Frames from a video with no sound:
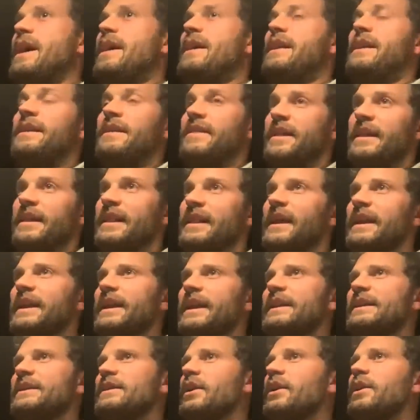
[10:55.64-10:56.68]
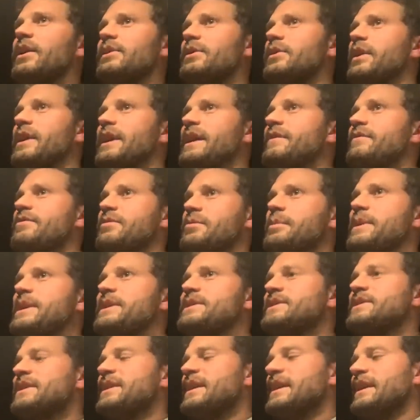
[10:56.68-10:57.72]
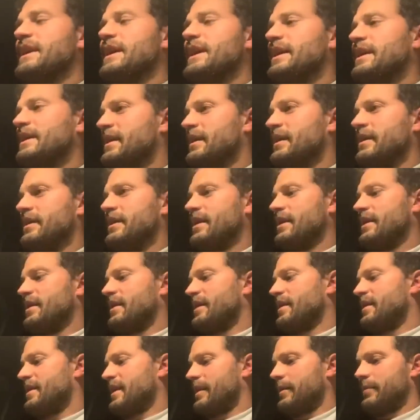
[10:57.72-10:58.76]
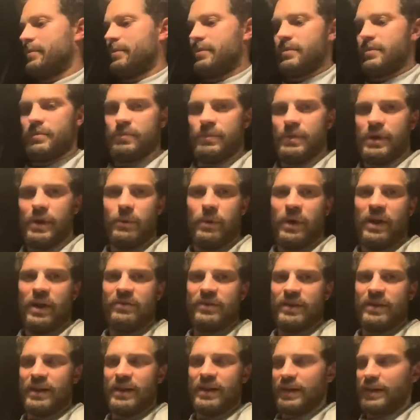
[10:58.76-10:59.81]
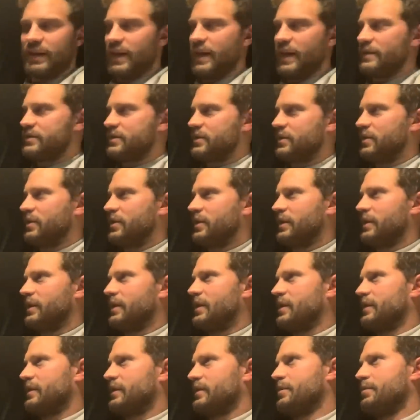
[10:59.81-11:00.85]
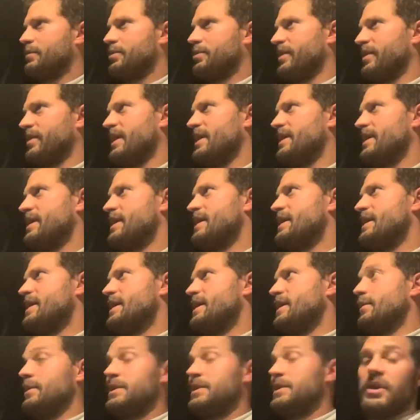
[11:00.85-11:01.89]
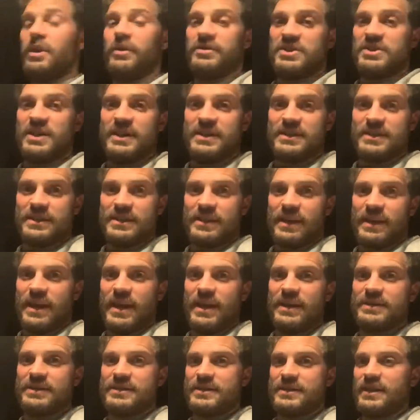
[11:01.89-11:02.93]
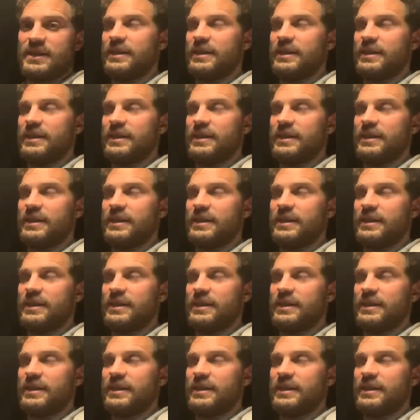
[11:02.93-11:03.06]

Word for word: anything they need done or any information they need that they, they think my wife and I can answer and, and can provide which obviously isn't the case.